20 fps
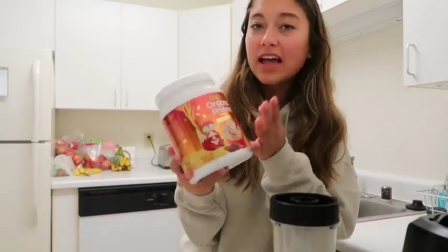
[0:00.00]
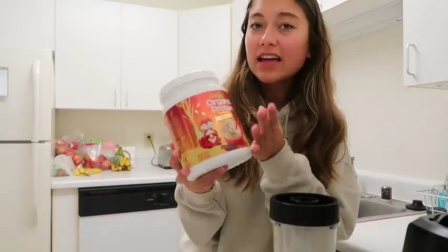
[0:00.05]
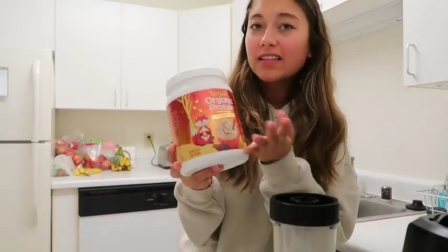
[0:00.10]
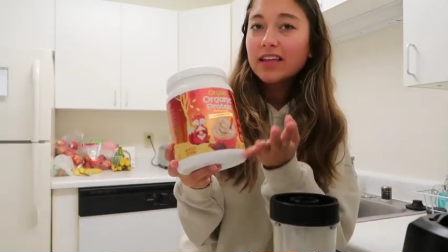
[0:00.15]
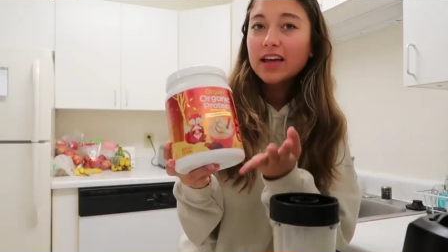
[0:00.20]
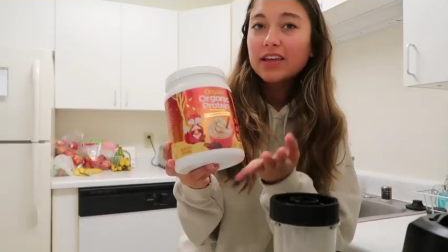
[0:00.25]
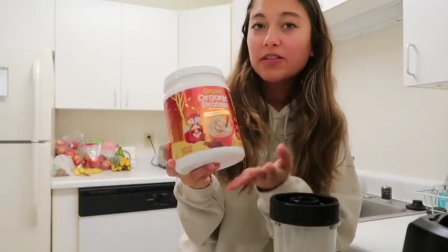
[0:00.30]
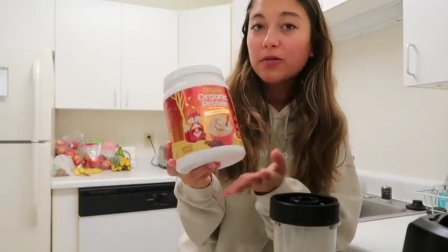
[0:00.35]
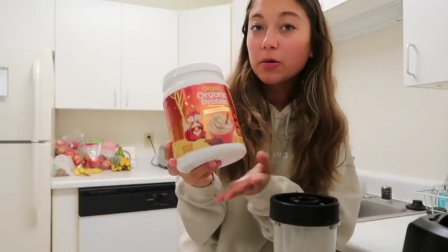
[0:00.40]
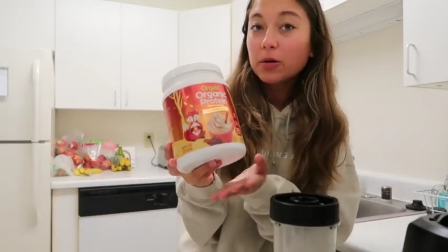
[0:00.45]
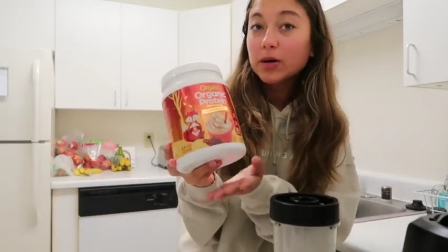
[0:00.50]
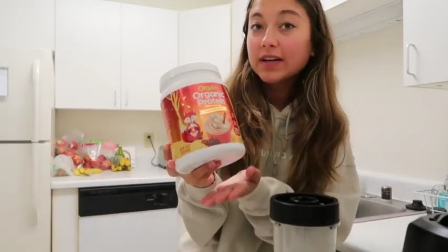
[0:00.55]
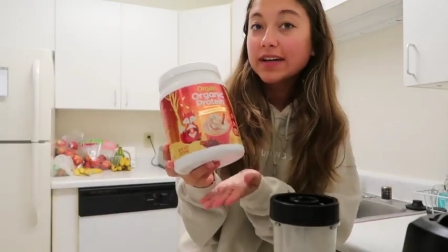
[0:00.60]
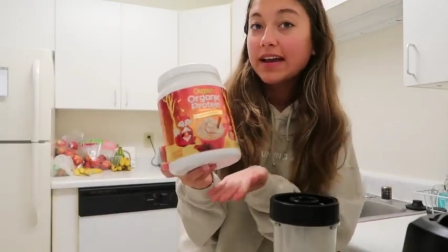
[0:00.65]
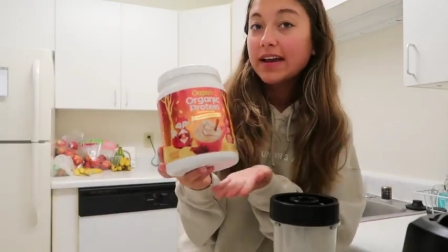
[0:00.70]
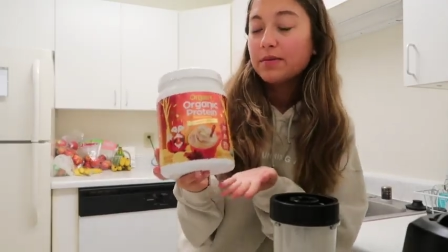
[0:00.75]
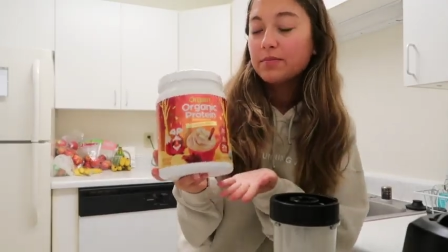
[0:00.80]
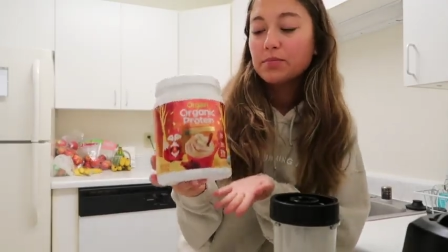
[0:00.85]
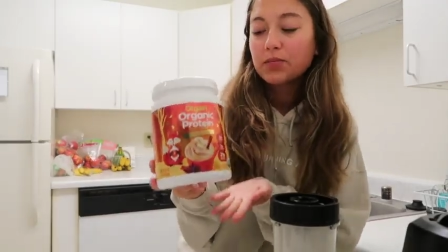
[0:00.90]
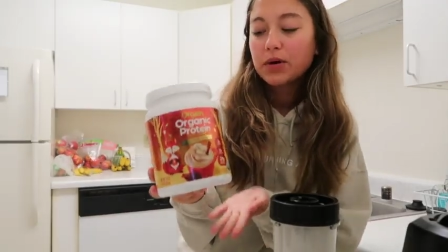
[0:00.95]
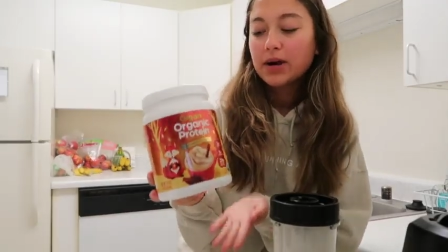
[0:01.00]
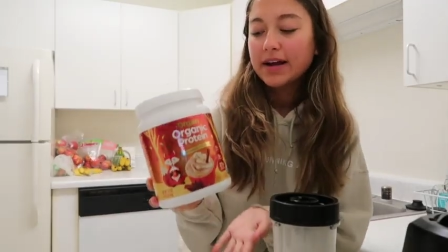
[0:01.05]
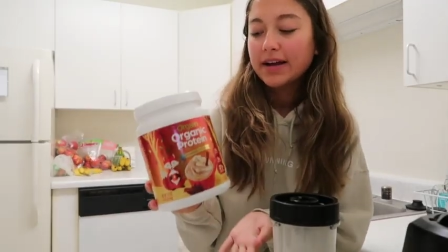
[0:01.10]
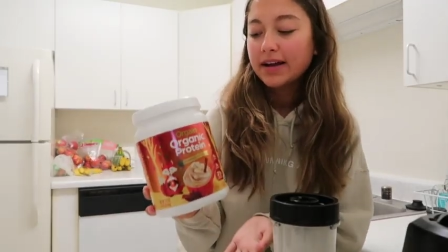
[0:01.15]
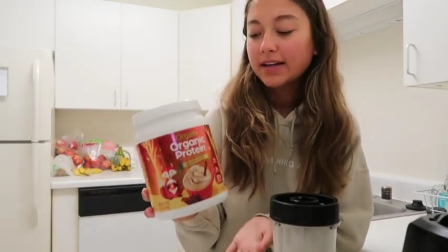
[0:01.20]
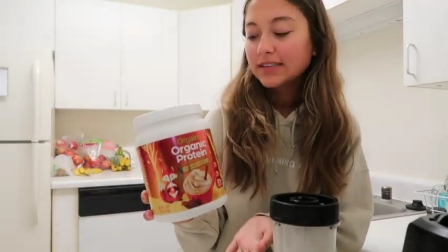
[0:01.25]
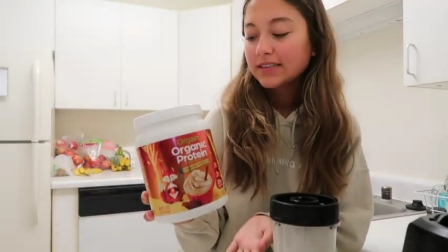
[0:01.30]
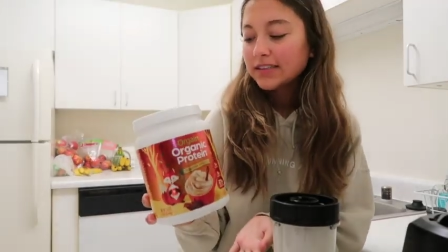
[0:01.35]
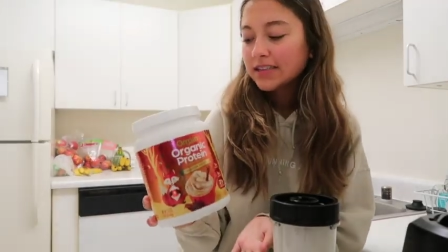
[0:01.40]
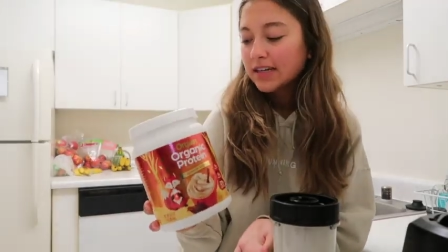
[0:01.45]
I, like the orgain
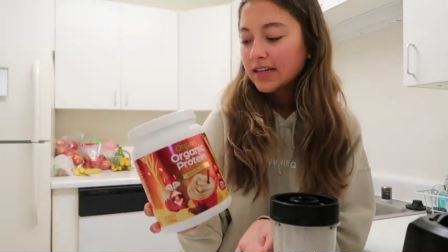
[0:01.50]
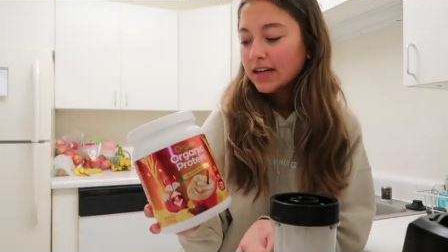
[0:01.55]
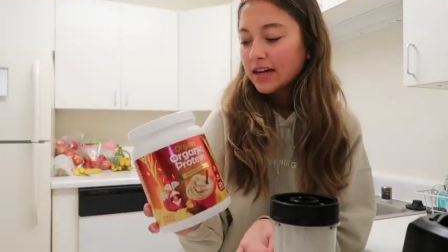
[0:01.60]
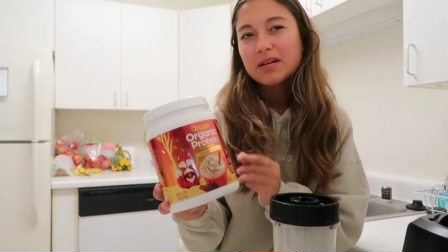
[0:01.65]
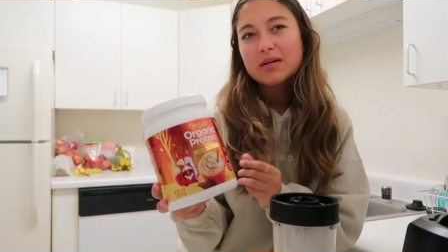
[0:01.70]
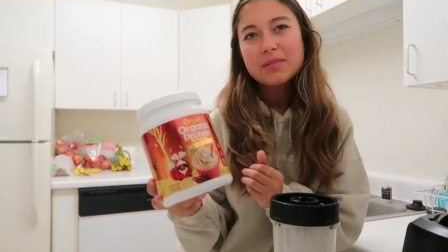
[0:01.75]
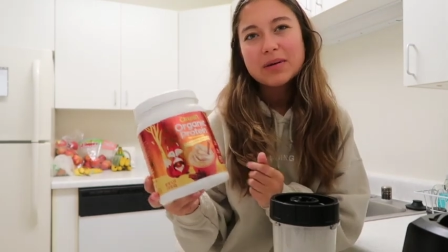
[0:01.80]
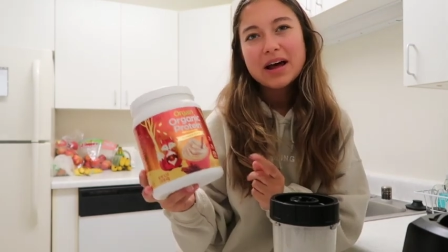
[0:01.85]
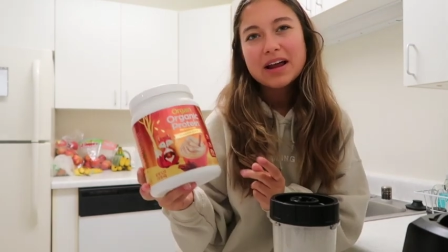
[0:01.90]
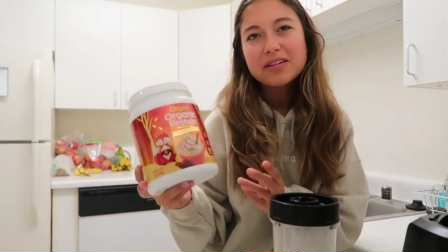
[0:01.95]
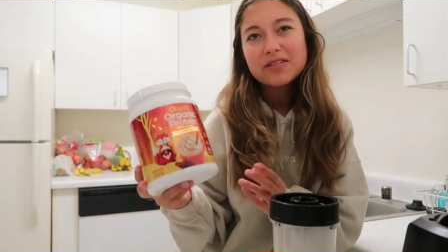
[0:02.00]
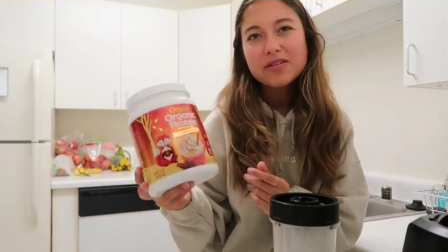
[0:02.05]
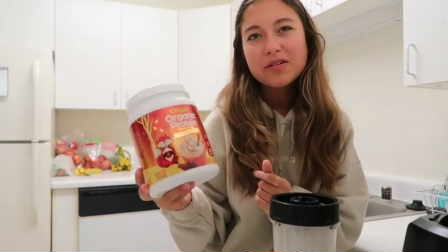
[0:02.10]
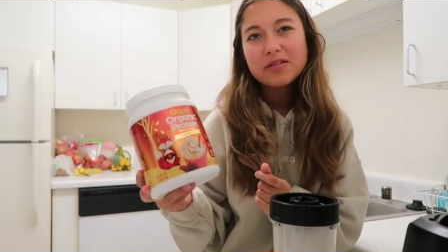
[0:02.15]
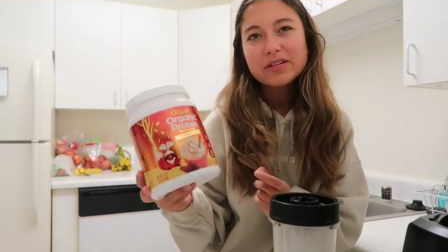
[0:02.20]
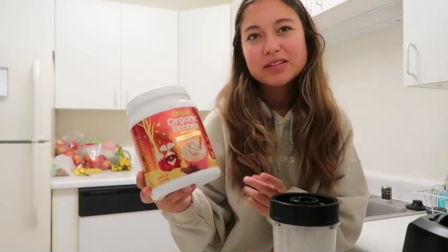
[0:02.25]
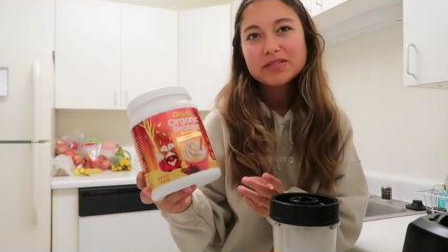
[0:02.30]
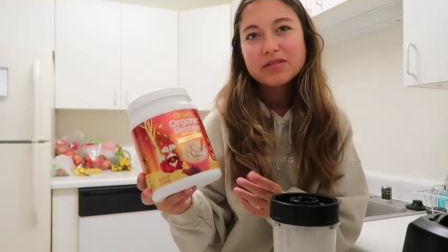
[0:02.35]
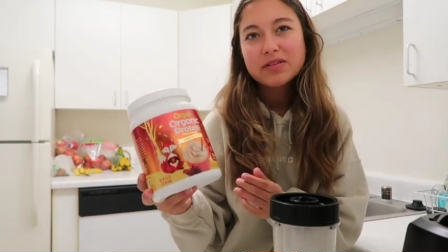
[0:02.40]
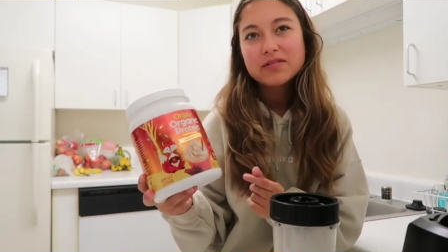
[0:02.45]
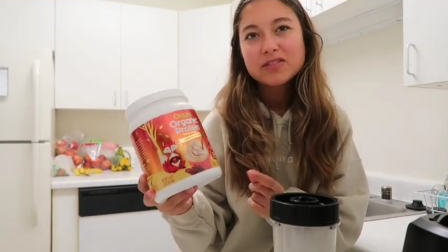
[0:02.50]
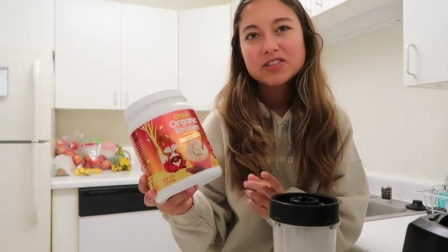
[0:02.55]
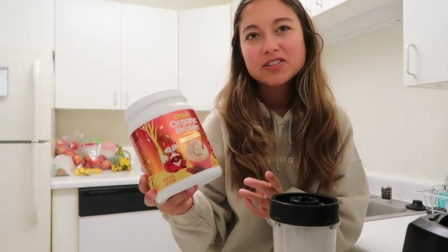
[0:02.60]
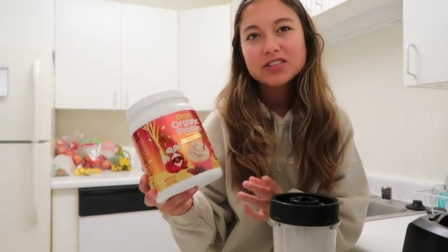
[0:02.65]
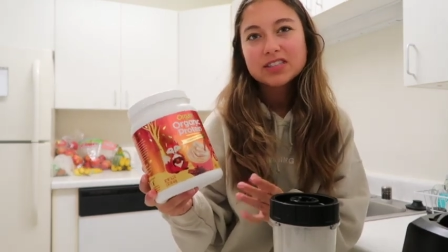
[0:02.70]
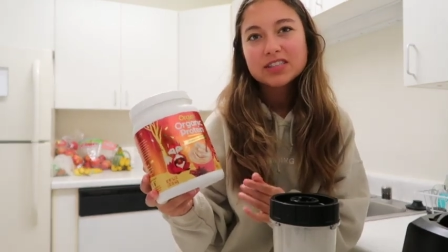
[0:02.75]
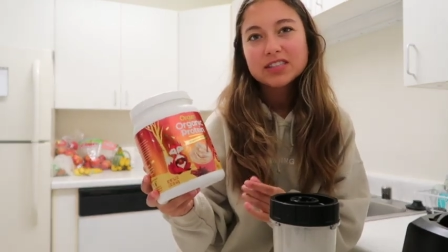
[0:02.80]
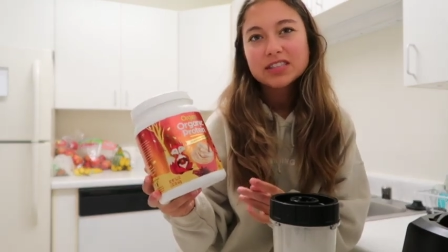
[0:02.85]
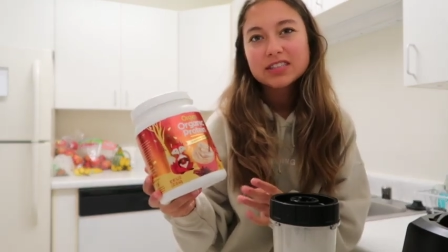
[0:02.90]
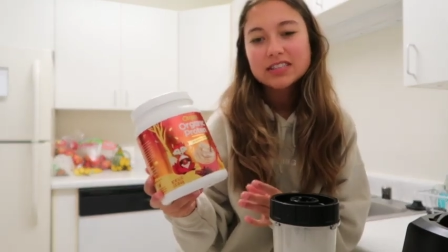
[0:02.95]
brand but i don't know this flavor
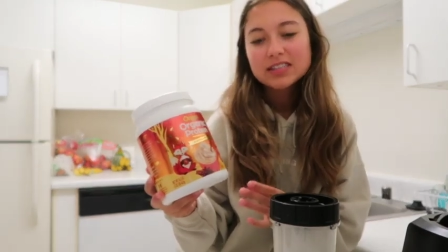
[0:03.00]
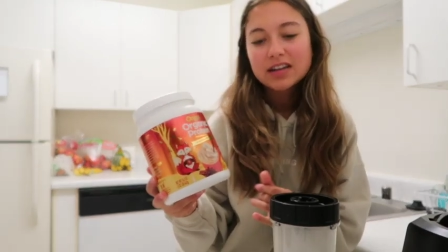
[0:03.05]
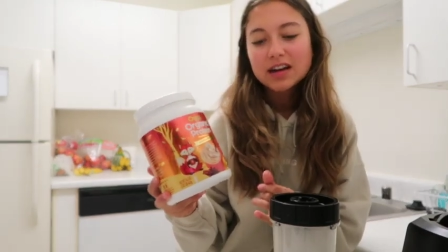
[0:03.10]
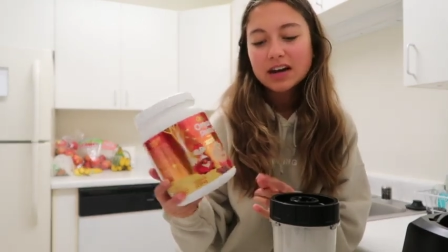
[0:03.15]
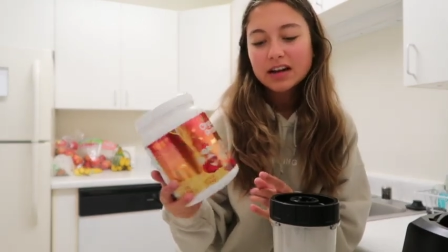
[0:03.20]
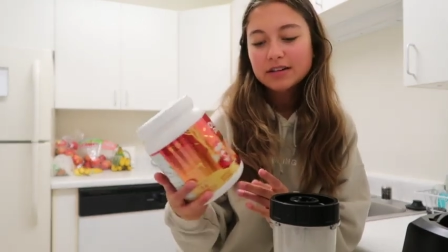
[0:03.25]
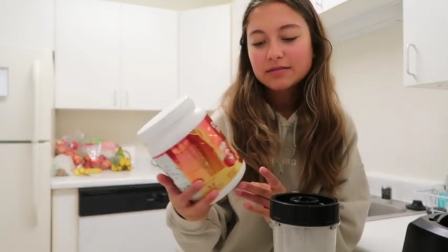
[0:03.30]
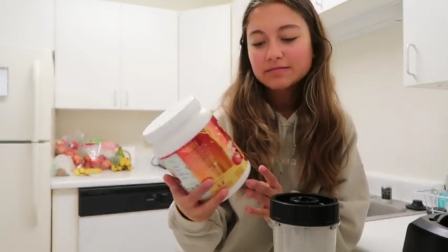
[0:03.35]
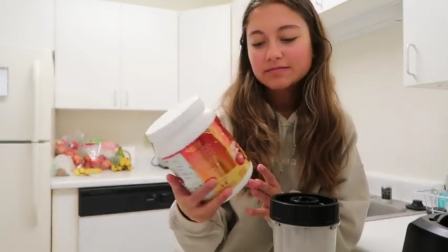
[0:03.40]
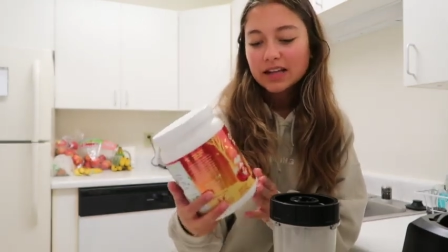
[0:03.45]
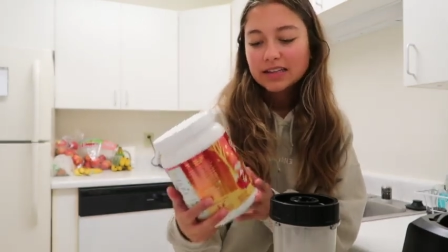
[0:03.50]
just is not